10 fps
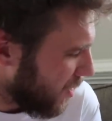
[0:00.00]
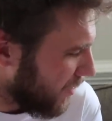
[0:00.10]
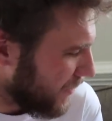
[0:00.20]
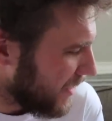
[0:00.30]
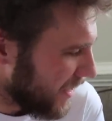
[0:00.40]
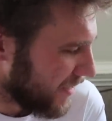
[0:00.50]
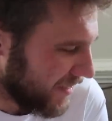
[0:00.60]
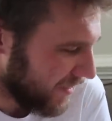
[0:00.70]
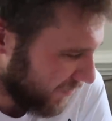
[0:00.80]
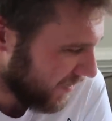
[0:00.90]
coffee tastes
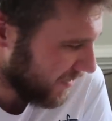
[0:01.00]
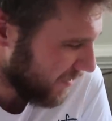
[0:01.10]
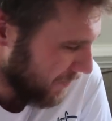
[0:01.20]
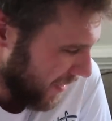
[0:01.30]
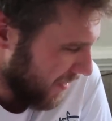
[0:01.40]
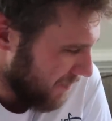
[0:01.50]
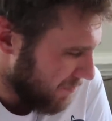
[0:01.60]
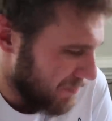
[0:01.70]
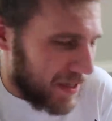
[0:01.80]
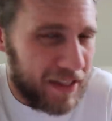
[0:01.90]
different to me,
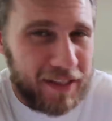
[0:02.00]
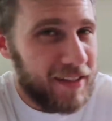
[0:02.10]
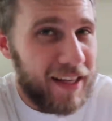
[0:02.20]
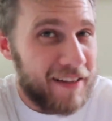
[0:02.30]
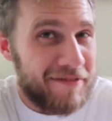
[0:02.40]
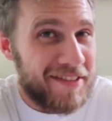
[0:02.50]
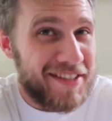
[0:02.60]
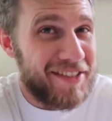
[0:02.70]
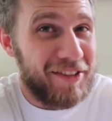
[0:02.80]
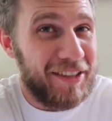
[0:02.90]
but I've
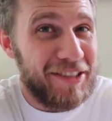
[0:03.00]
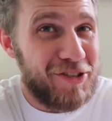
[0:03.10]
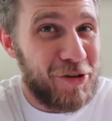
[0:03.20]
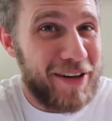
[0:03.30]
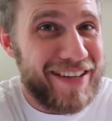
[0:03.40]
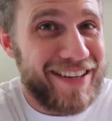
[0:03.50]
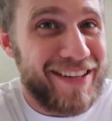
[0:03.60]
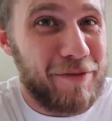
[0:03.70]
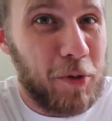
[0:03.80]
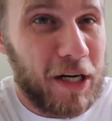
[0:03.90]
still enjoyed it
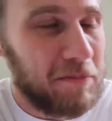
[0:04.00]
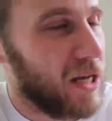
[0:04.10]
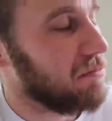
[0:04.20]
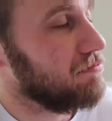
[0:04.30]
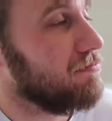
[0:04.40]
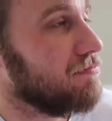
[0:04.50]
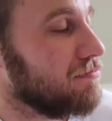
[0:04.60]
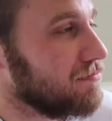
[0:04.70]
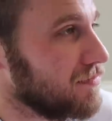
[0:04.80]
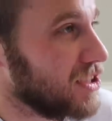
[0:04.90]
in the morning. I'm like, mm,
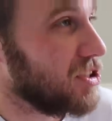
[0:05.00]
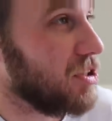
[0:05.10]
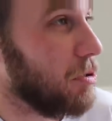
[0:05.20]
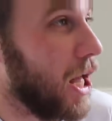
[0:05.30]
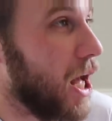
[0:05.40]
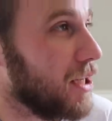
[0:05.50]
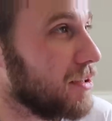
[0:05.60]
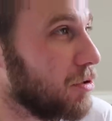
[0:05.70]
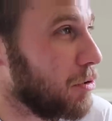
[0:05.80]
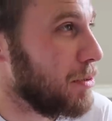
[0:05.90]
still hot
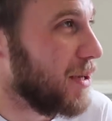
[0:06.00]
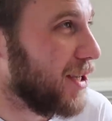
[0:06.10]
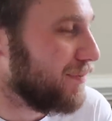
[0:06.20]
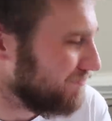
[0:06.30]
and creamy.